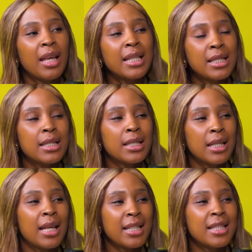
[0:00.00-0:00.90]
gets
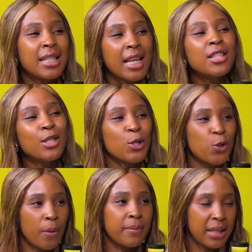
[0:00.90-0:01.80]
gets gets the
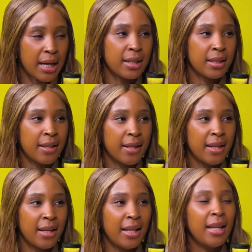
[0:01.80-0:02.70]
job done.
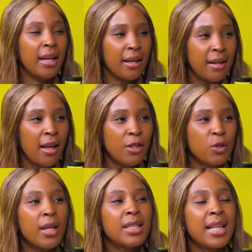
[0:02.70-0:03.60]
Yeah.
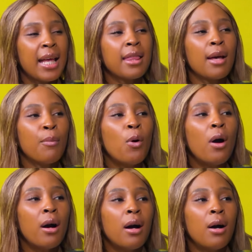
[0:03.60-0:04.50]
So it's like they're
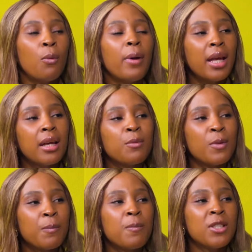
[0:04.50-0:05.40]
more awakened
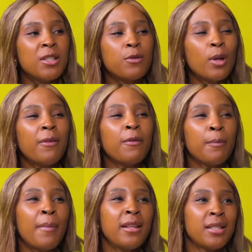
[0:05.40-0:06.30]
with mischief. So
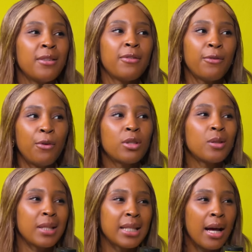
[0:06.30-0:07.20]
imagine if a fox was